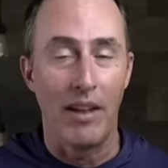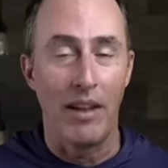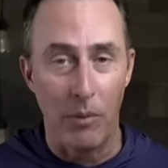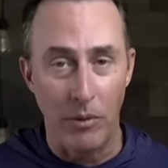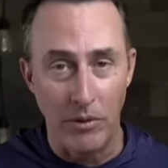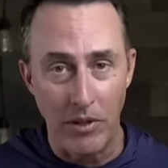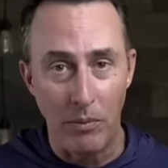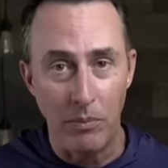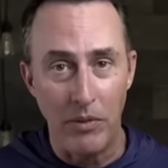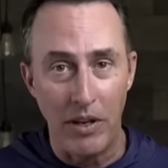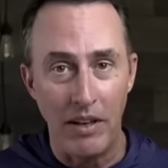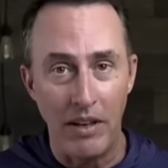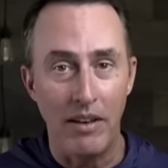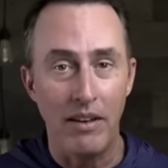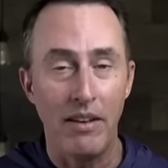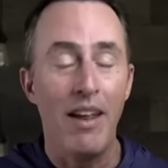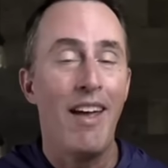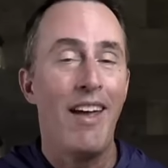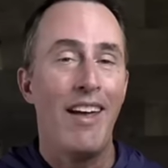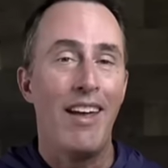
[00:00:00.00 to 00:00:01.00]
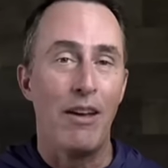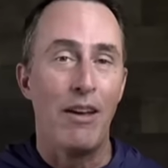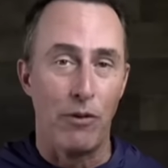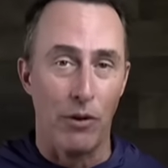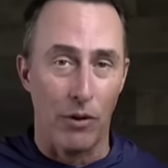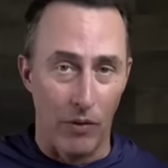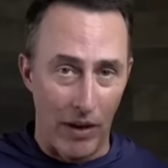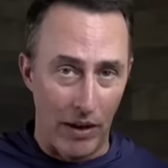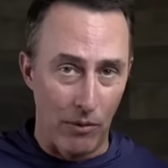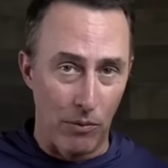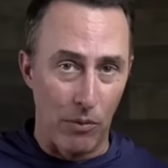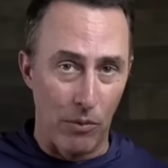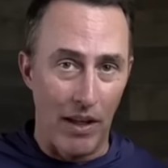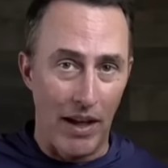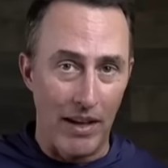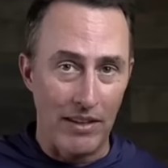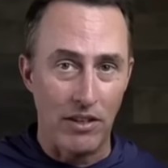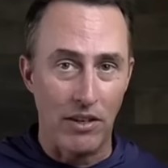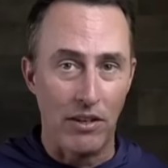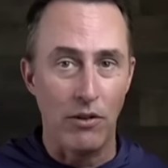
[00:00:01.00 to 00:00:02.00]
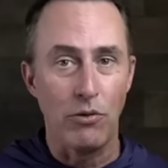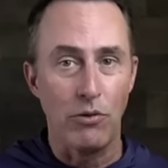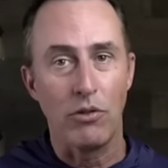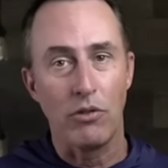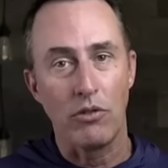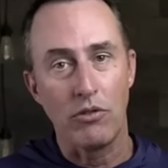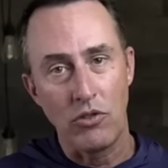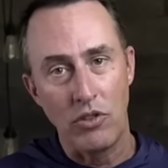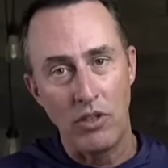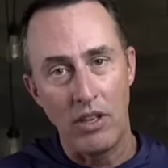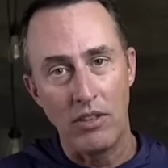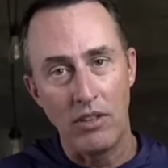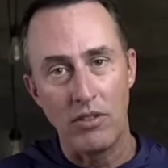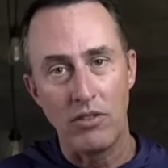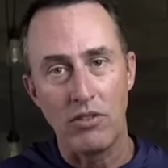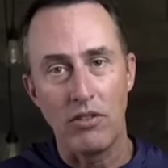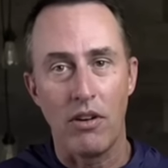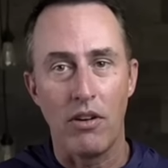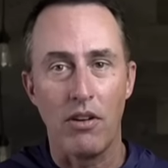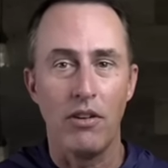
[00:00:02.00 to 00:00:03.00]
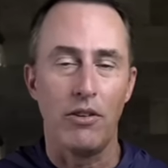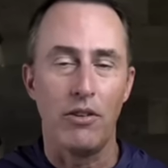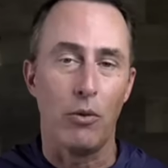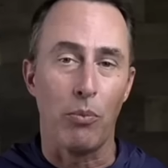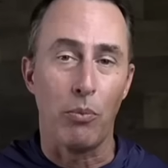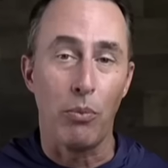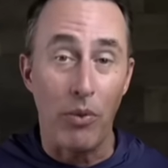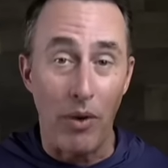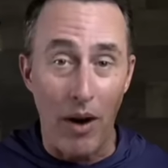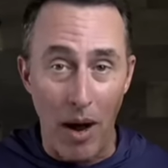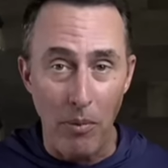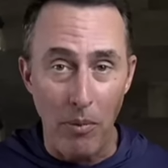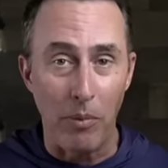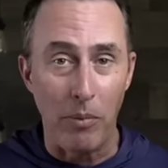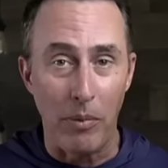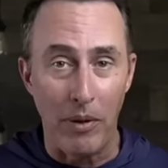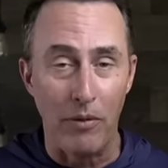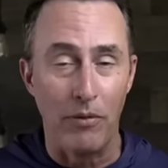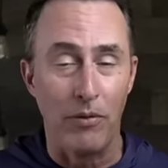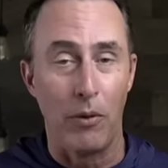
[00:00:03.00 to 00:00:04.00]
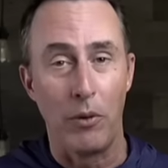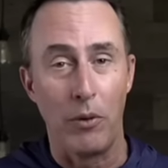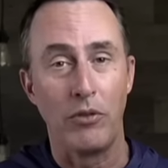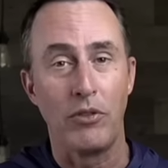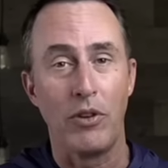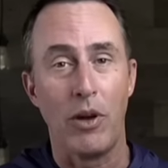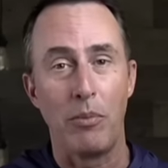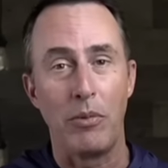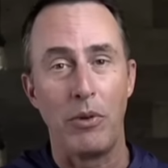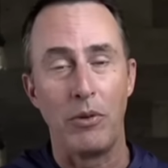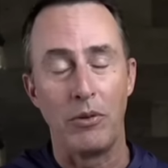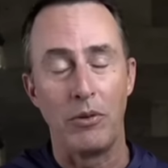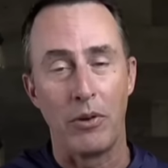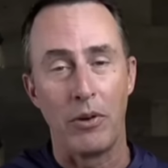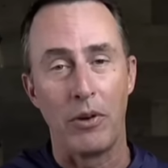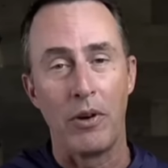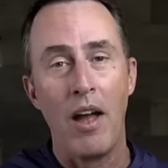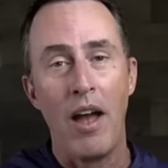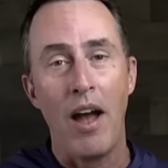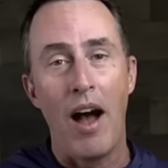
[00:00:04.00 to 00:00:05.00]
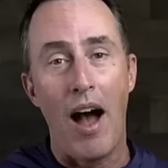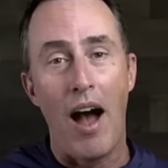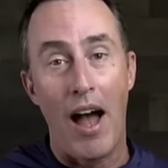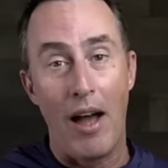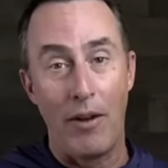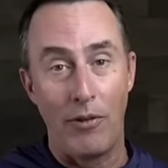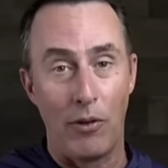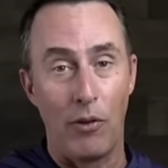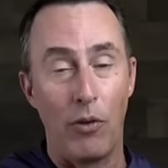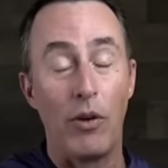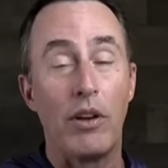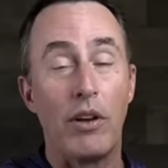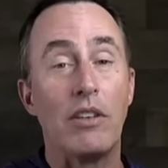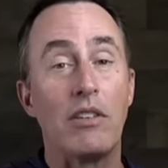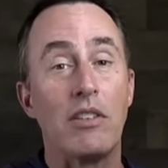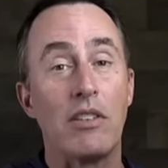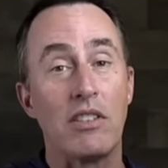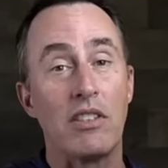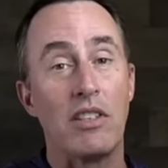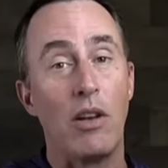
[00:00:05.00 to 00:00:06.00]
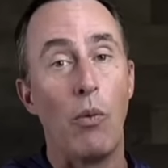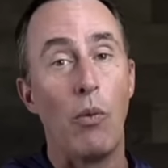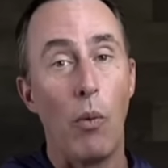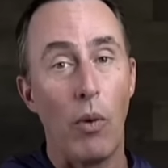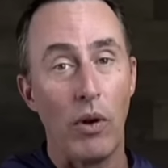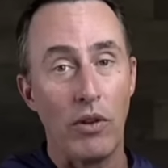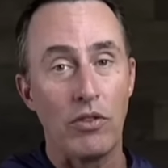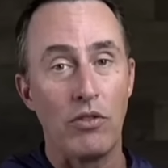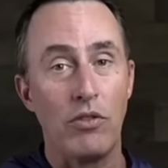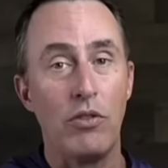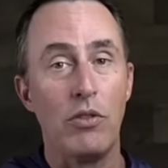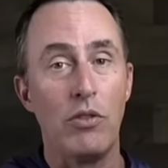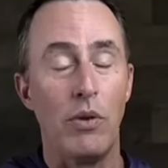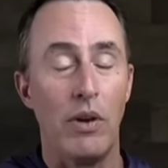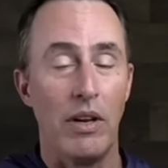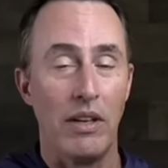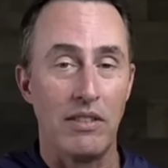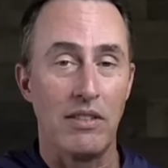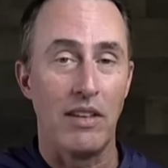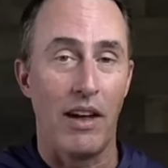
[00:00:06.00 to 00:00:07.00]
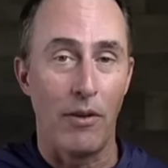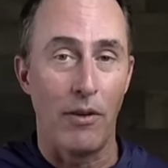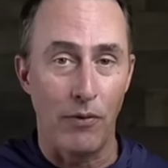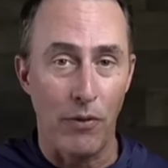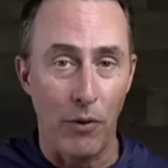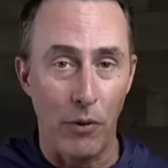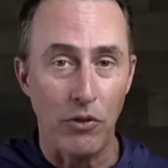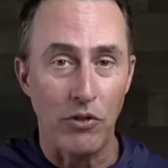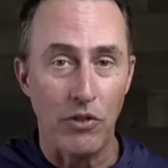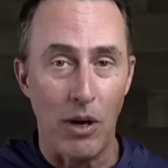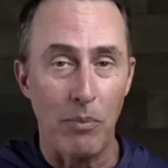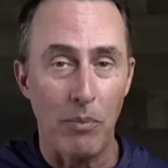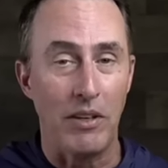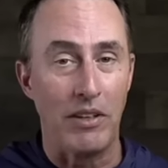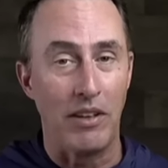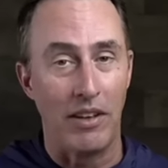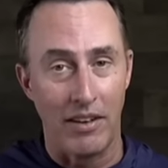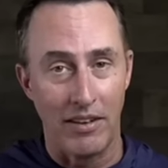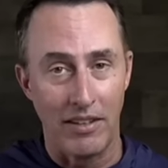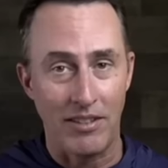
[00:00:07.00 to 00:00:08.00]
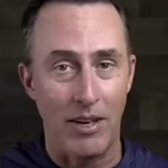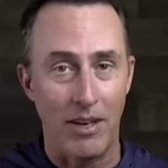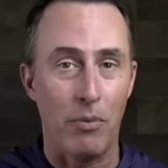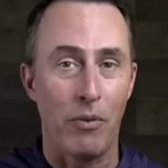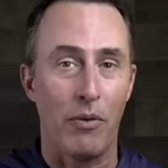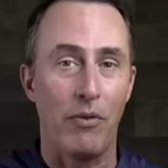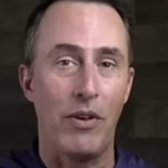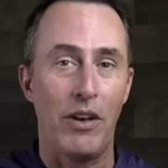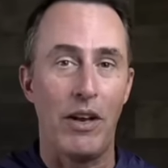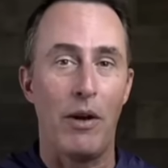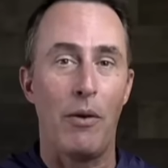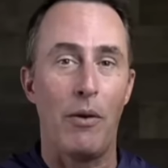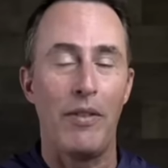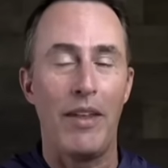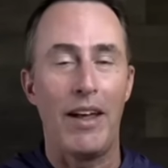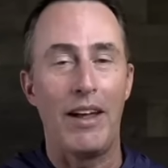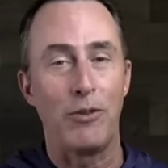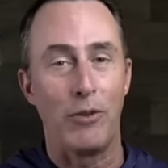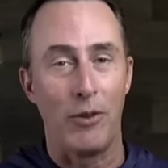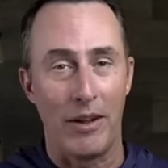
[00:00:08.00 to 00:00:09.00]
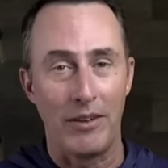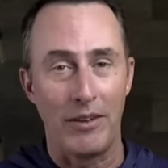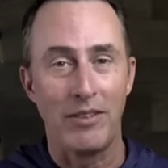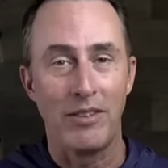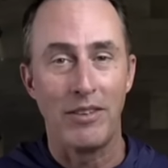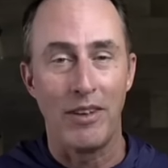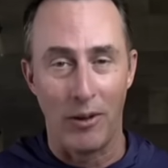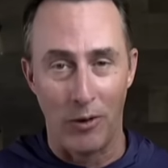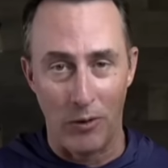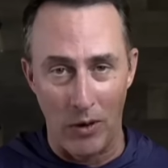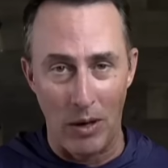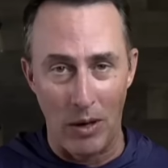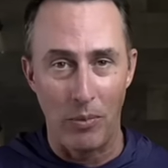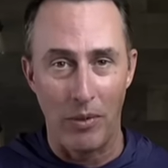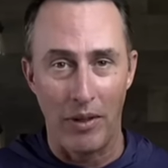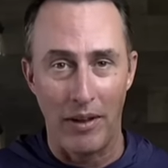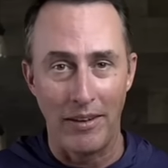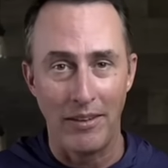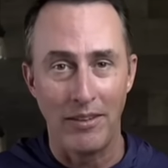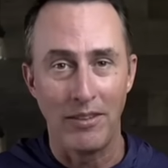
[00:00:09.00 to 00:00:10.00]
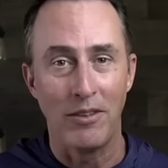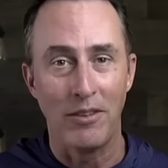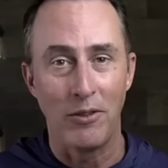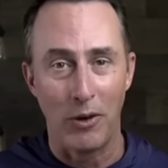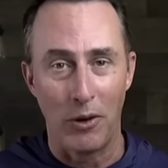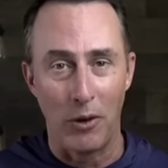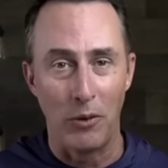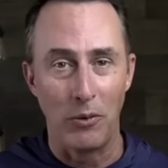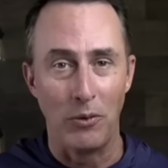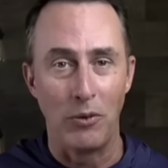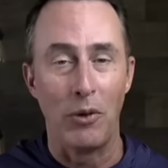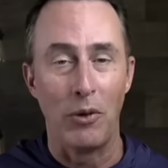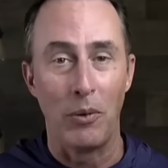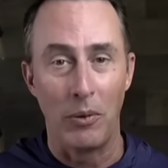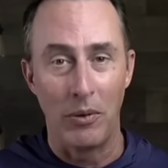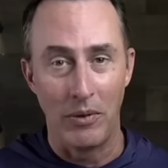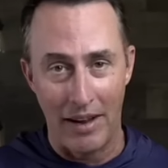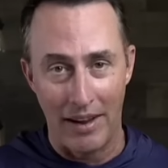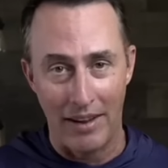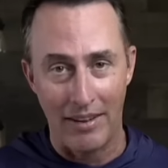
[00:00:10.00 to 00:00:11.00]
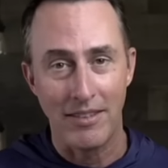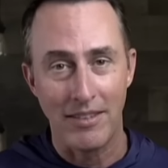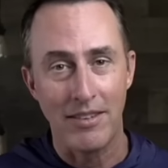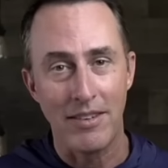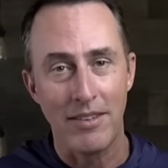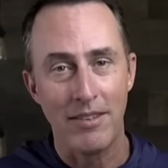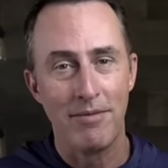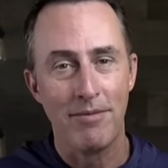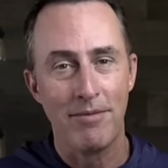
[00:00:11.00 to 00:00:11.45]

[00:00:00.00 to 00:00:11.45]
that was updated. If you're a Lightroom Classic user, chances are you're probably a Photoshop user. Uh, if you're looking to see what's new inside of Photoshop, I did a separate video on that, so that's a great place to go to next.